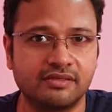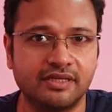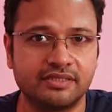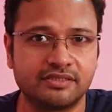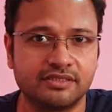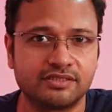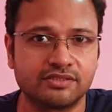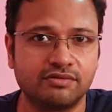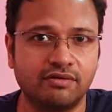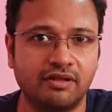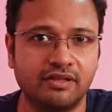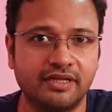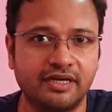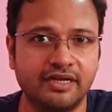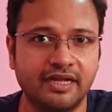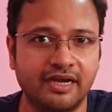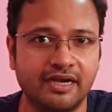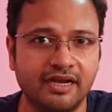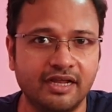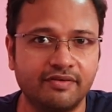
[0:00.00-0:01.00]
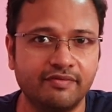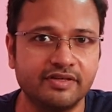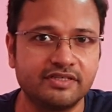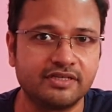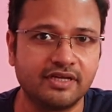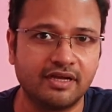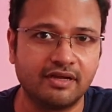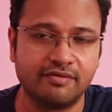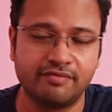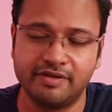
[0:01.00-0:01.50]
let's just call that headache
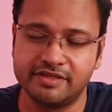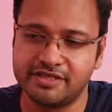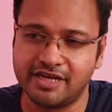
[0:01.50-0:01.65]
which